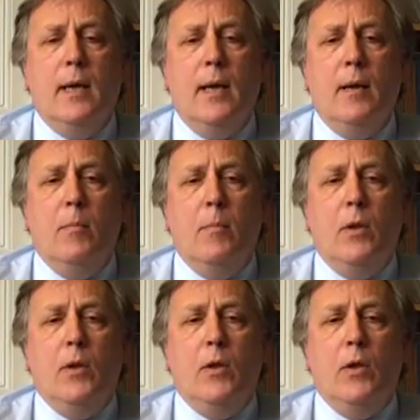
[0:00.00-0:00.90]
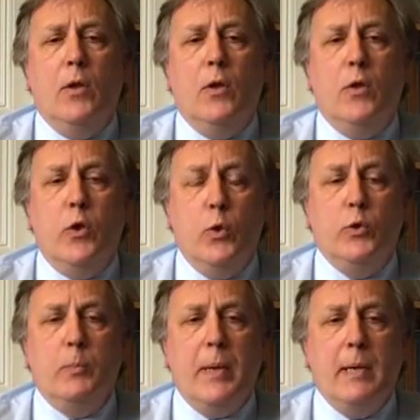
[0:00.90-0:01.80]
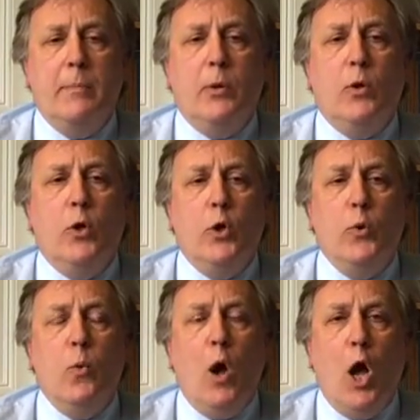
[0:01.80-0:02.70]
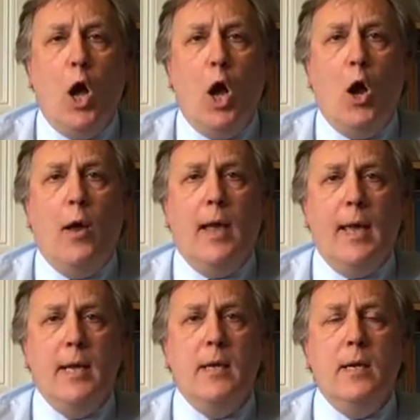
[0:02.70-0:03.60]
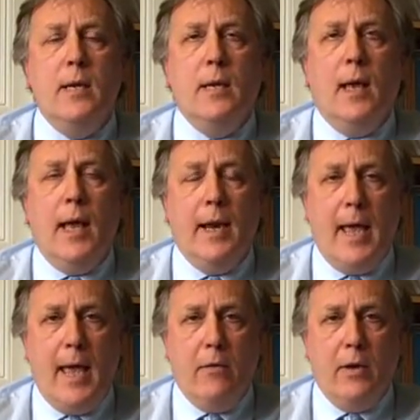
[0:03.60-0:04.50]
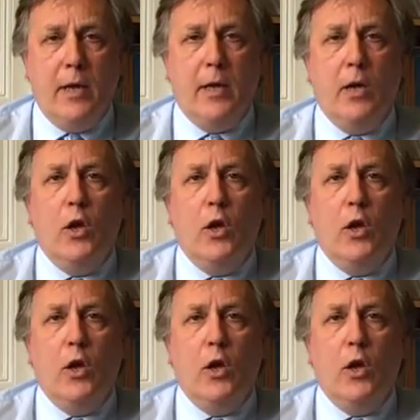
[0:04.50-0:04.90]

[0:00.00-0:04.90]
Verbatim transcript: um, those people who are in an area,